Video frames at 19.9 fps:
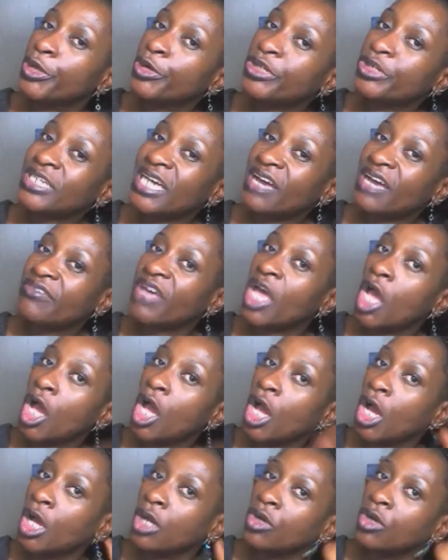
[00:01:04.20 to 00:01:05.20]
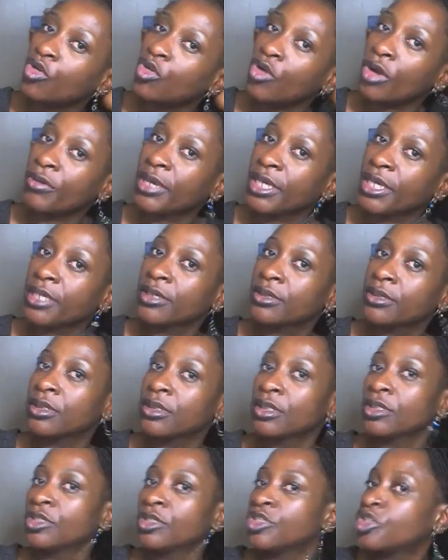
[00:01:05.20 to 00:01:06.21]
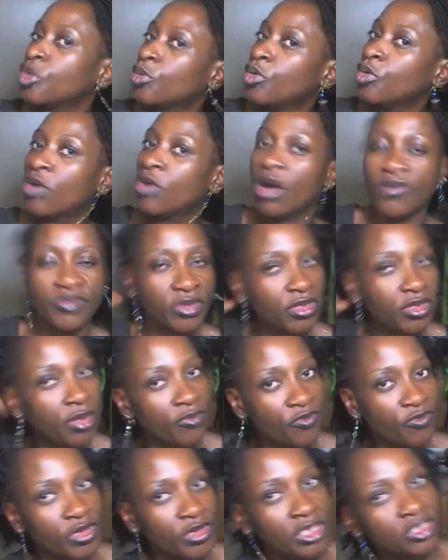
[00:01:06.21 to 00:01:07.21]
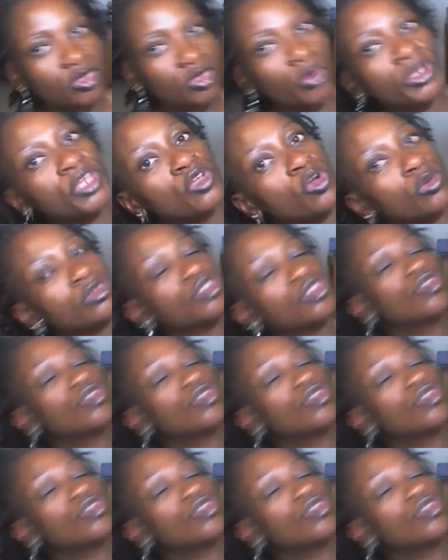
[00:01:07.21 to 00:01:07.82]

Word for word: not have hair growing so look after them first. So when you're